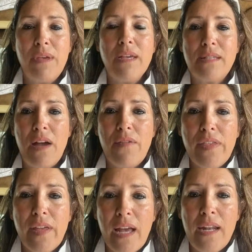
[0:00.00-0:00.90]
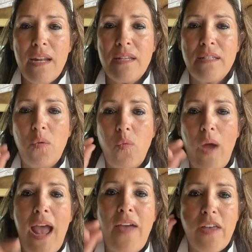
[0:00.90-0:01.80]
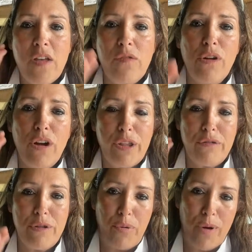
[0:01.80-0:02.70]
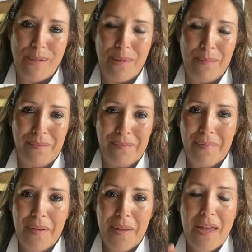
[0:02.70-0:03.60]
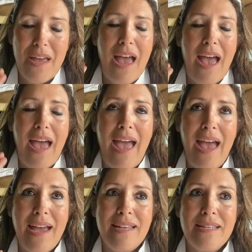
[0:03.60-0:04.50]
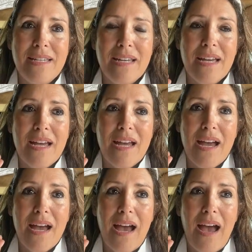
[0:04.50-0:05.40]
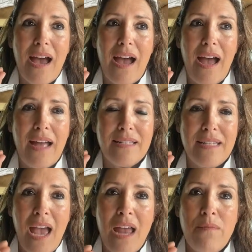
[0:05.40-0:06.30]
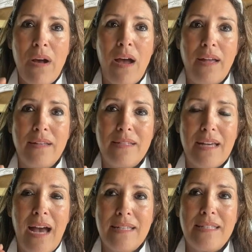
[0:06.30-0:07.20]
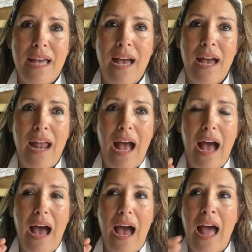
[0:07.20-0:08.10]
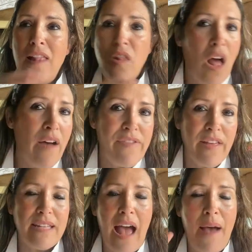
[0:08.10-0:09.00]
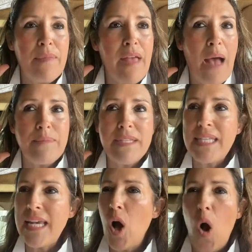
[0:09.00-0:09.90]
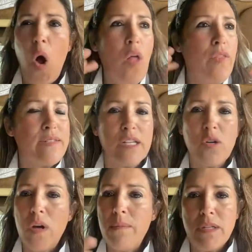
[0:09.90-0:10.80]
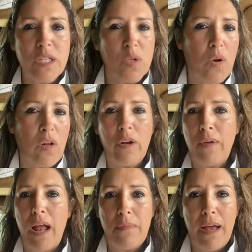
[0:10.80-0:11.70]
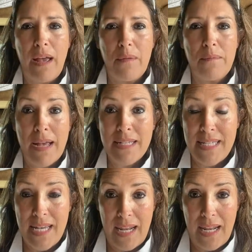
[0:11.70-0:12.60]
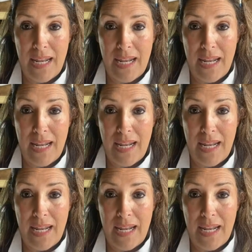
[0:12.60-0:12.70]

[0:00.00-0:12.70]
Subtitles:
is everything, and it is the way that you look through the prism. And at 10 months, I said, I love this. I'm seeing all this equipment swirling around my city.